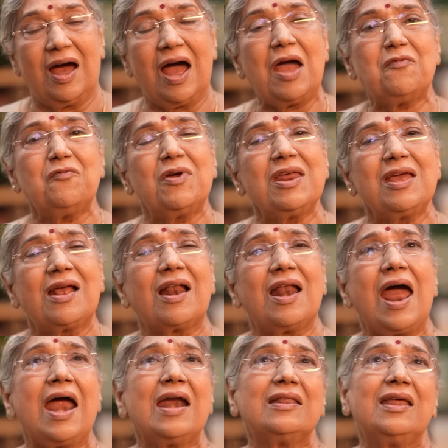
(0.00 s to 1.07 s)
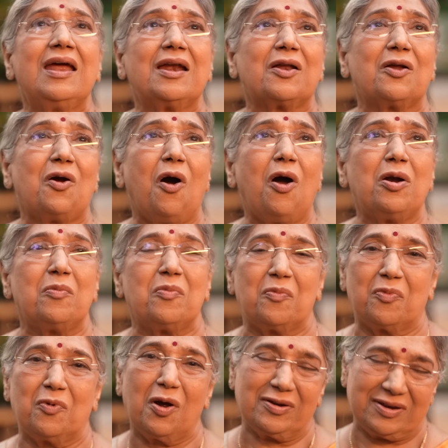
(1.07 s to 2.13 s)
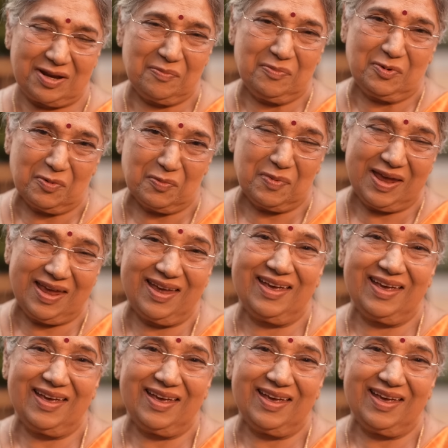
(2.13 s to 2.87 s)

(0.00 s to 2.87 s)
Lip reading: I'm very glad that God brought him to me.